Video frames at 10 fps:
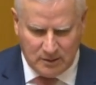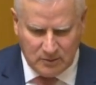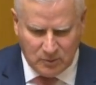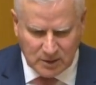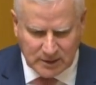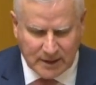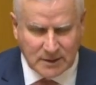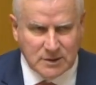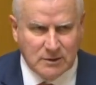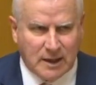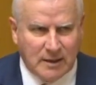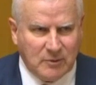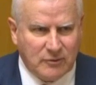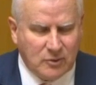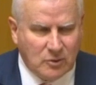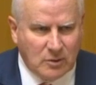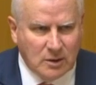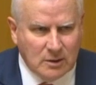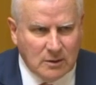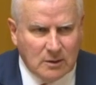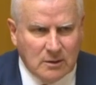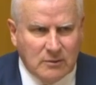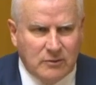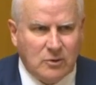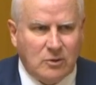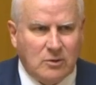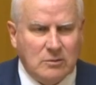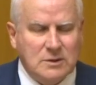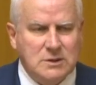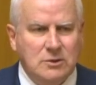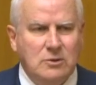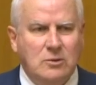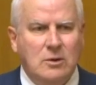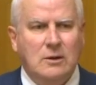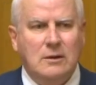Well done to Labor for two